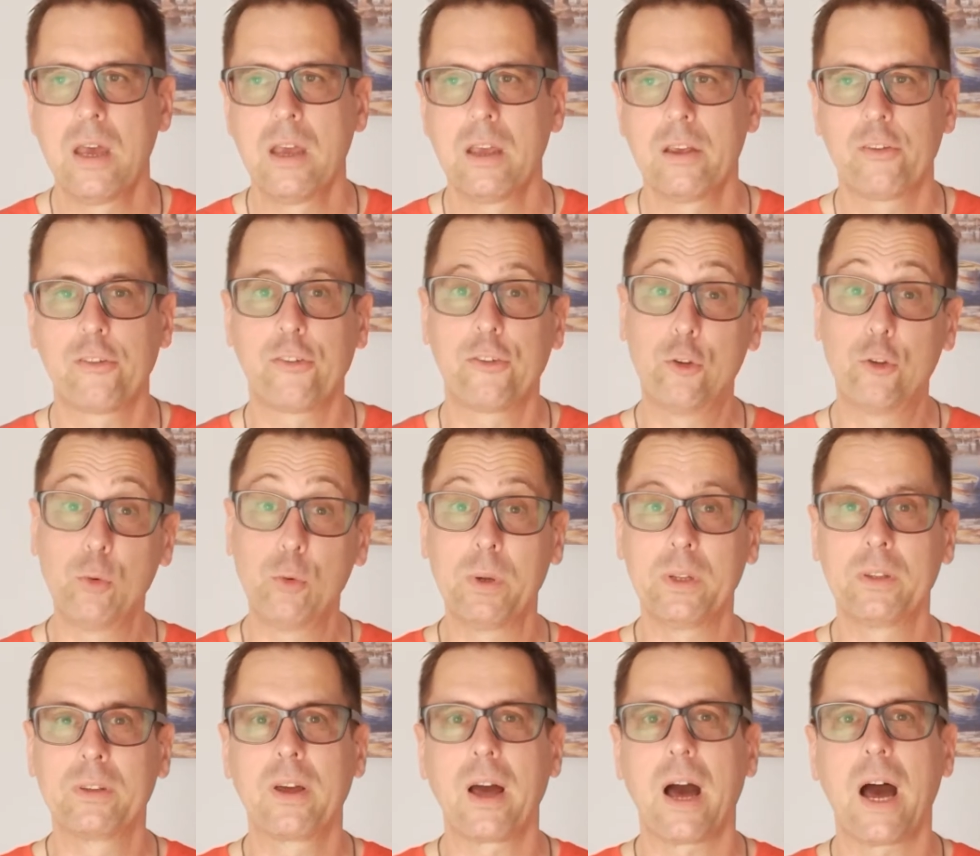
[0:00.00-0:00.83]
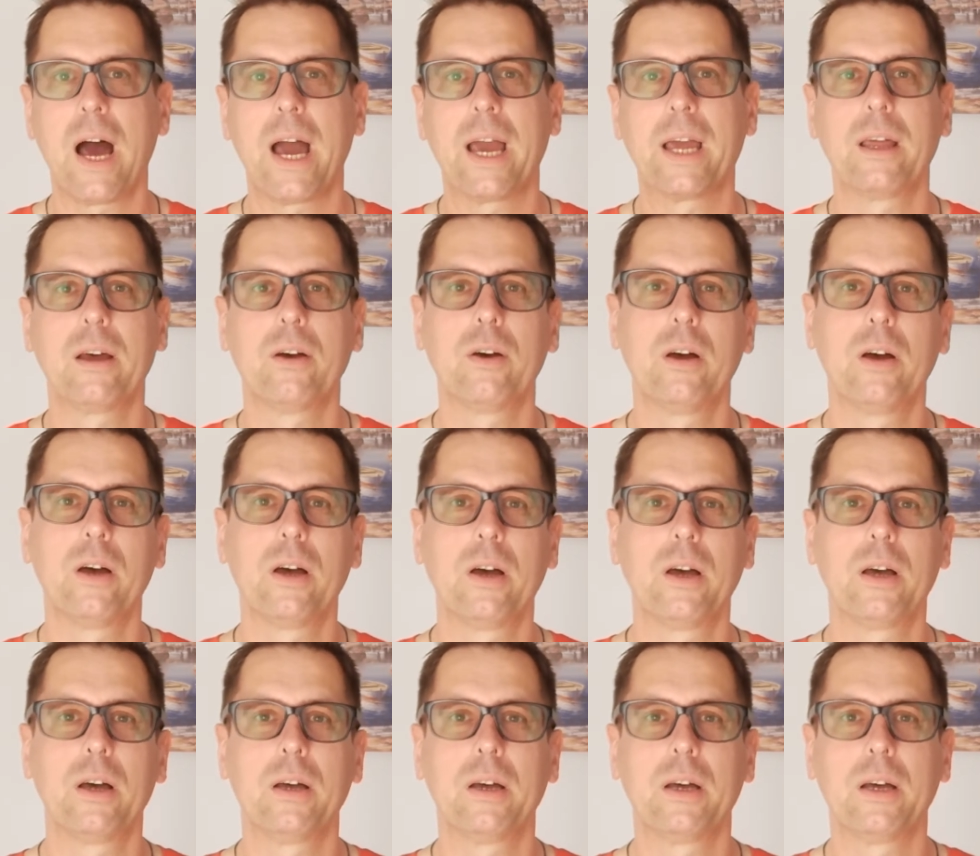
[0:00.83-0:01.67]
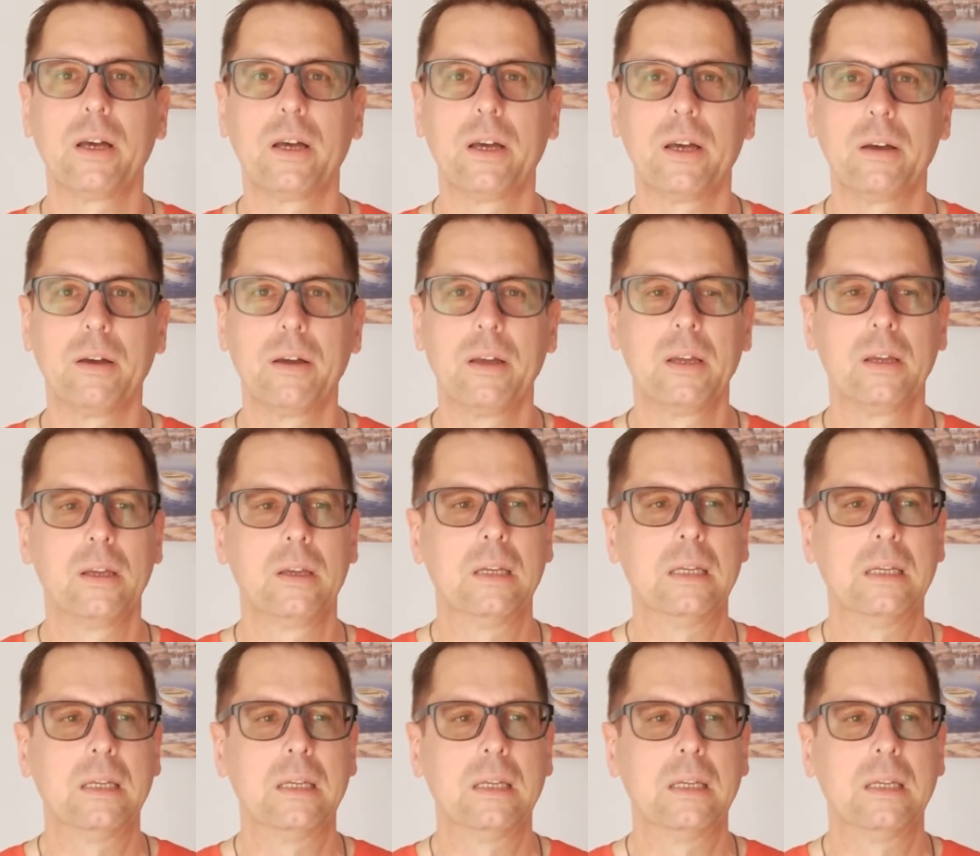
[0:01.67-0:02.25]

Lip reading: stupid guy